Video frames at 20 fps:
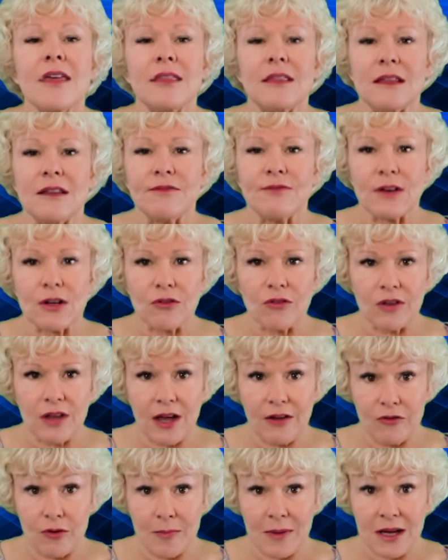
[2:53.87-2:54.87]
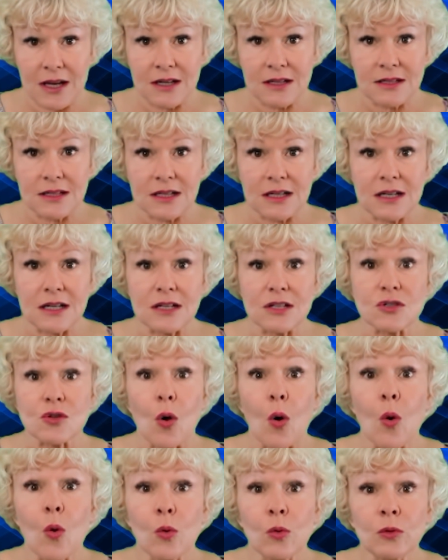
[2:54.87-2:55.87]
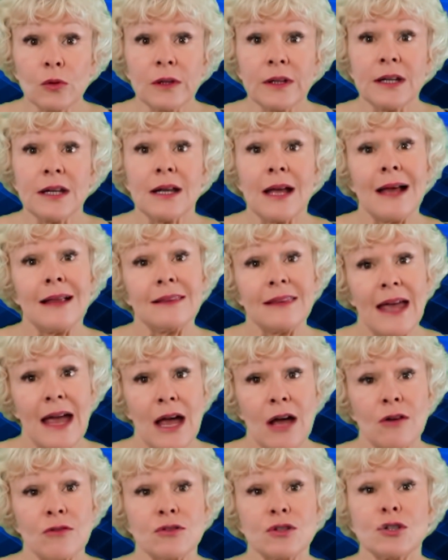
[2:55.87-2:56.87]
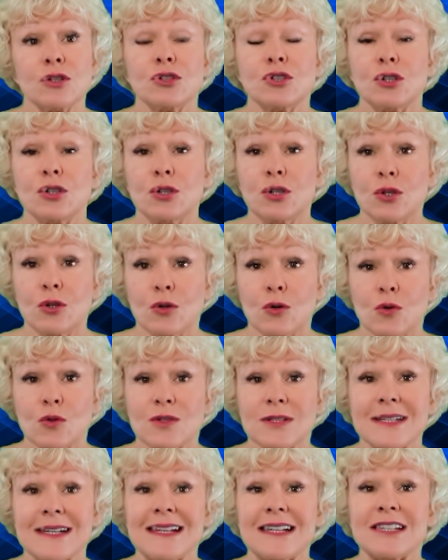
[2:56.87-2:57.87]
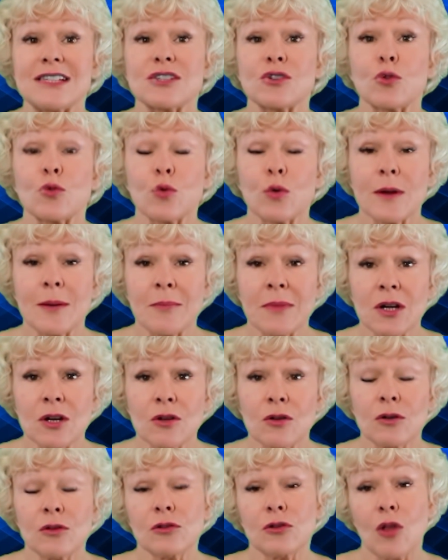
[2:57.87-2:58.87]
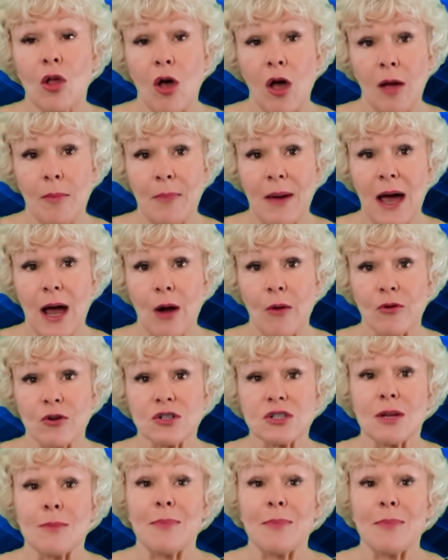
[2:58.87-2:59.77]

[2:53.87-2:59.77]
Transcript: The federal government is only allowed to use its criminal law power to